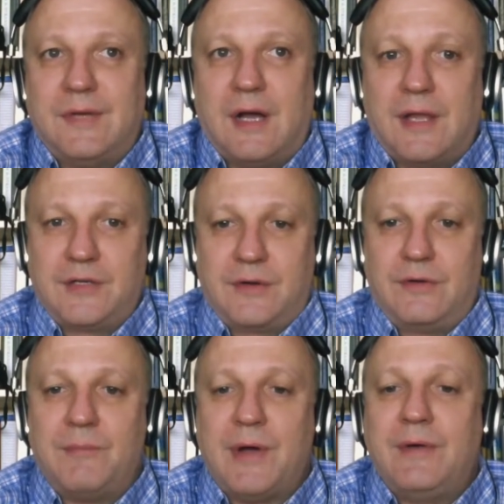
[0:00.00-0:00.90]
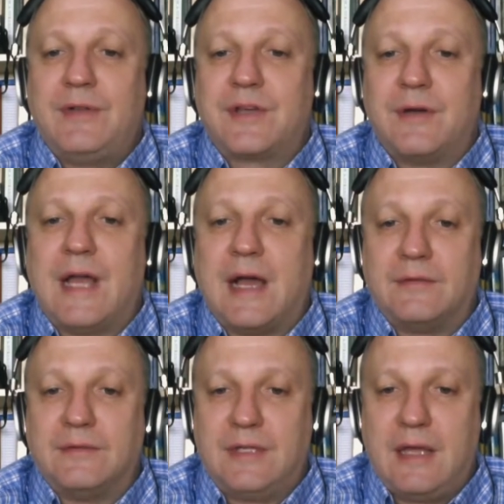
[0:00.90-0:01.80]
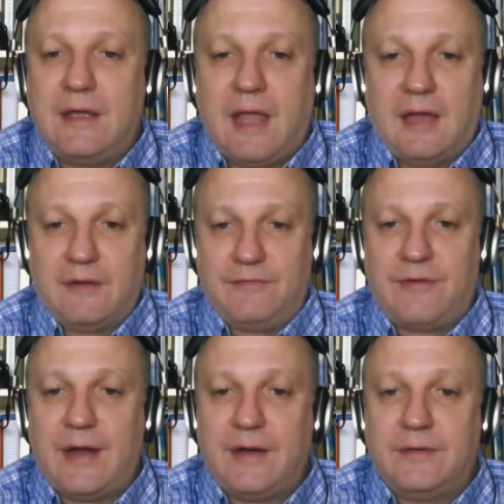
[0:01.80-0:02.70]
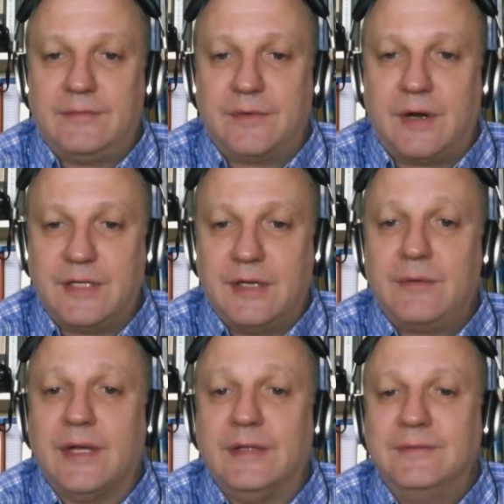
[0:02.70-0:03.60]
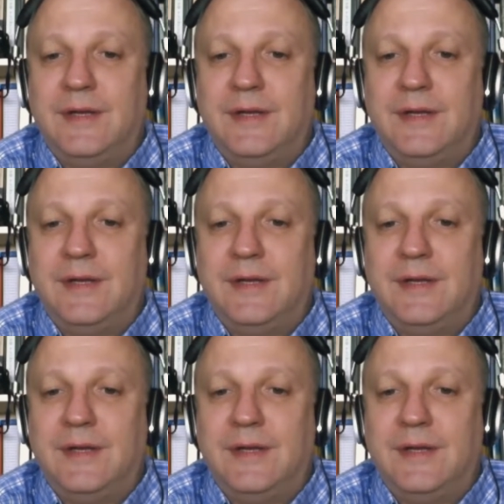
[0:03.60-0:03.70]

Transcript: electrical components go down, they can't fire artillery.